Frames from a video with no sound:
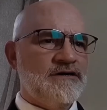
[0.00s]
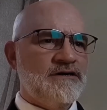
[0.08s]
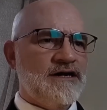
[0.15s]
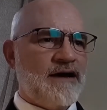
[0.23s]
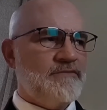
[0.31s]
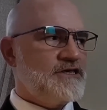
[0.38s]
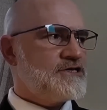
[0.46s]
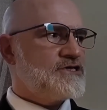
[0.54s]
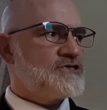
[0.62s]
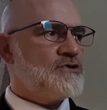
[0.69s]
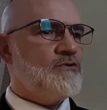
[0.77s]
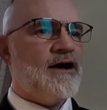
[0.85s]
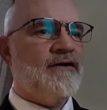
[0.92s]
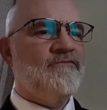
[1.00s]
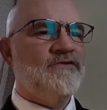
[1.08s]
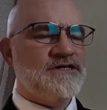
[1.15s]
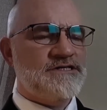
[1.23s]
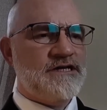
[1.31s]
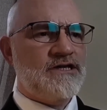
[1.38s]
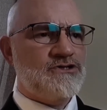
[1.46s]
I mean, this is so
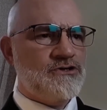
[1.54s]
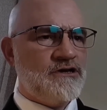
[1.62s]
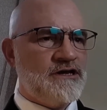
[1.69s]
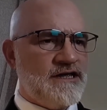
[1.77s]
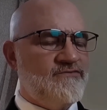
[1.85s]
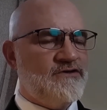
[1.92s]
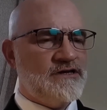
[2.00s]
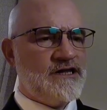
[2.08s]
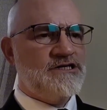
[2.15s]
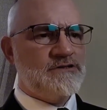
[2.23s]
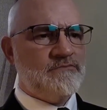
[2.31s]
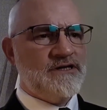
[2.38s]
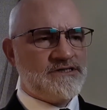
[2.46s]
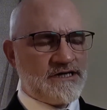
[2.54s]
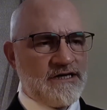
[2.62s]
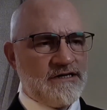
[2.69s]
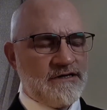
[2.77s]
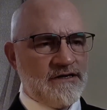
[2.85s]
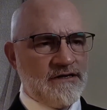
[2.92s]
obvious that it shouldn't even need to be said.